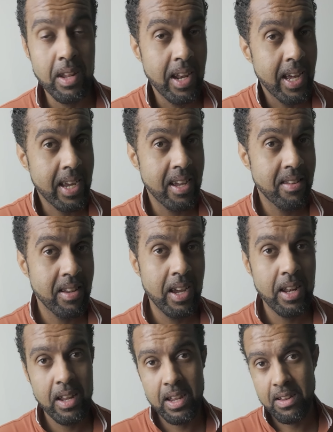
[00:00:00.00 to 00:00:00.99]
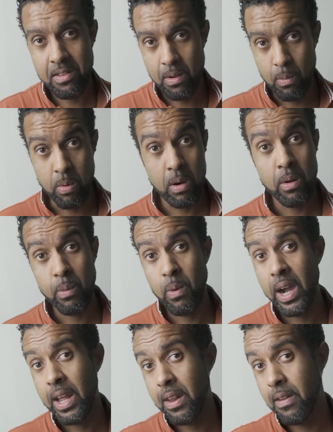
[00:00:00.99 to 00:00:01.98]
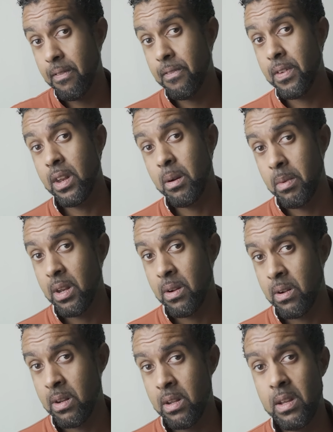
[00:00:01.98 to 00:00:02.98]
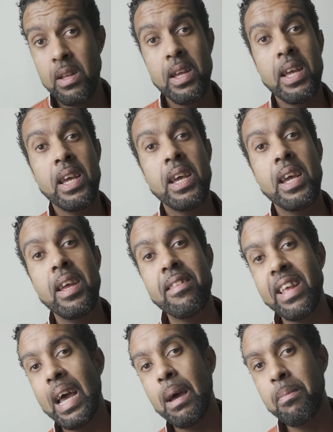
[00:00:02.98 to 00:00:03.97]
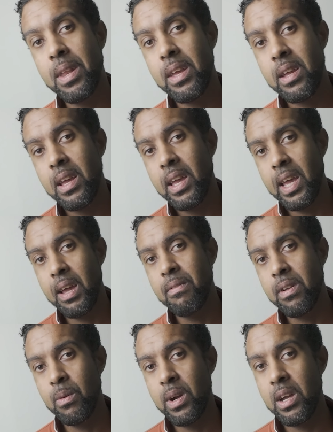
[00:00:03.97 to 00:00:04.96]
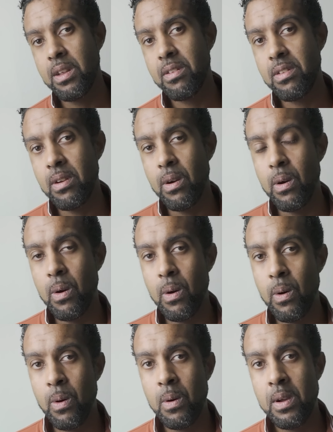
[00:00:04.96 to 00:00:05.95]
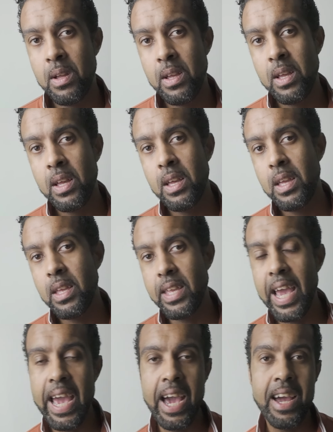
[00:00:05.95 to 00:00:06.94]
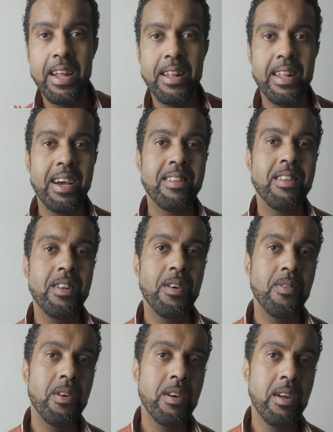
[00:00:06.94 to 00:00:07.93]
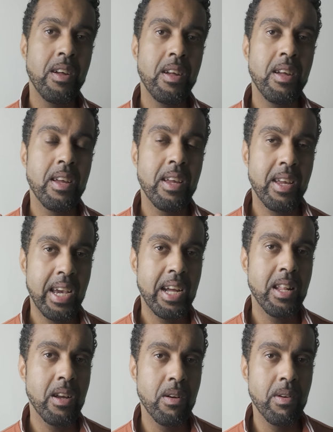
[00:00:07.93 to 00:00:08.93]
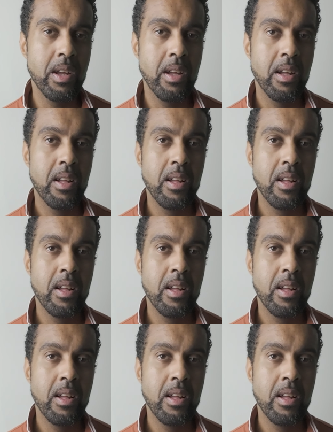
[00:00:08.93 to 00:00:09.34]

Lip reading: And like I said, it's a worldwide phenomenon. It's happening everywhere. So yeah, that's another category.